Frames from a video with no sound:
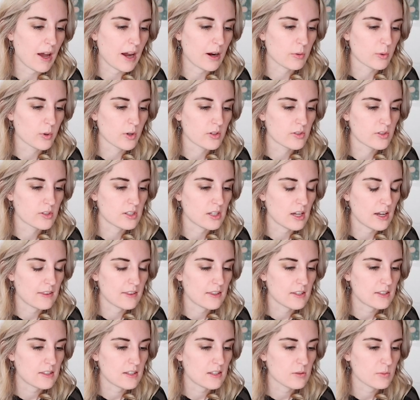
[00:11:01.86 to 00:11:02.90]
backwards,
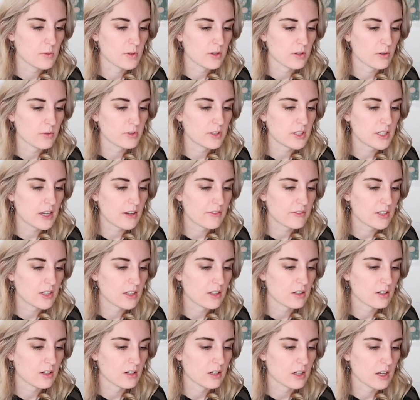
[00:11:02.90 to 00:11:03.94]
and this is with only
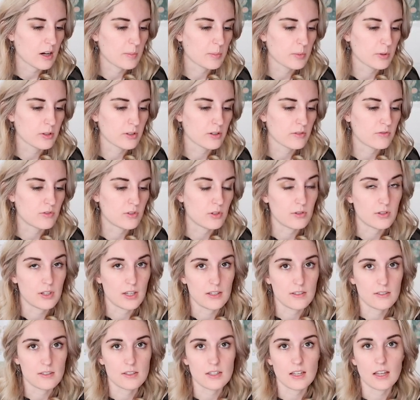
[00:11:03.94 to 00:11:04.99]
having a couple of due
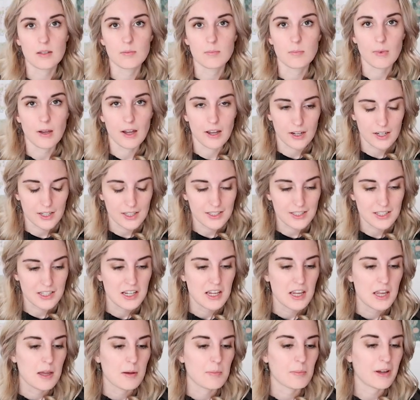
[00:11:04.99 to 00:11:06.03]
dates in mind.
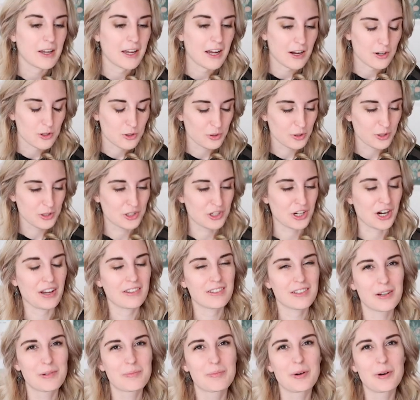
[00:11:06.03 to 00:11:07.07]
My actual
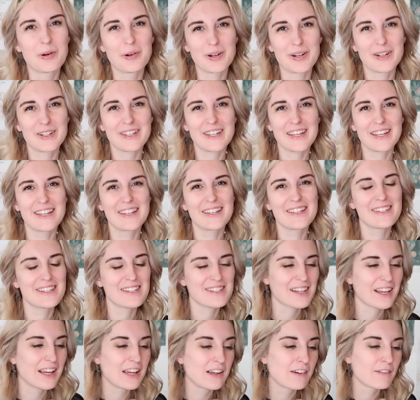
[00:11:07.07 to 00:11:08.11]
Trello board
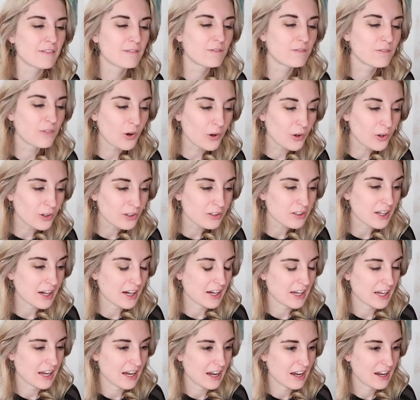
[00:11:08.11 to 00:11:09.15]
is full.
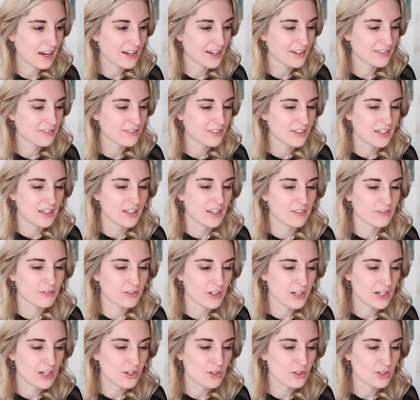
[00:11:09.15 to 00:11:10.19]
I have,
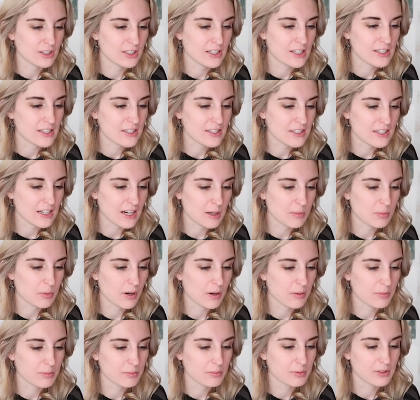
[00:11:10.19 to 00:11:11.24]
for each list, I
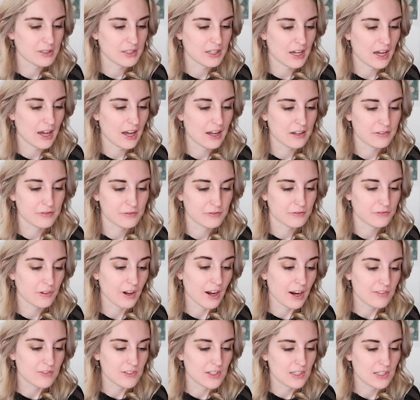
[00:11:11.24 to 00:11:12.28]
probably have
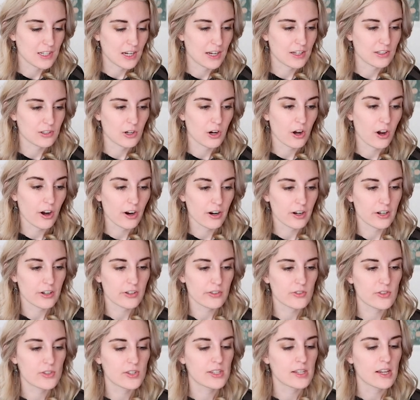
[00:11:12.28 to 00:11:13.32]
5 to 10
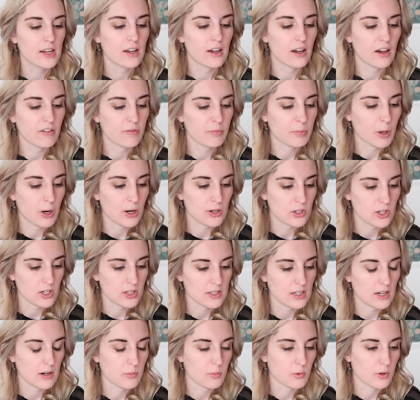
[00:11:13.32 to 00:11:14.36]
cards of
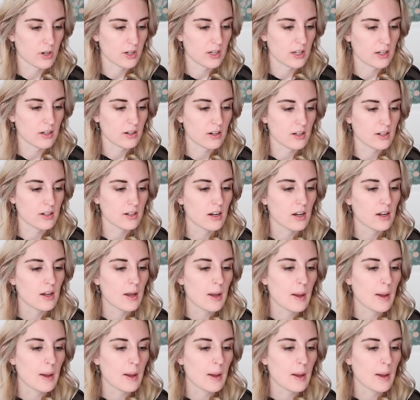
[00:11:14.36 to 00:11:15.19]
projects I'm working on.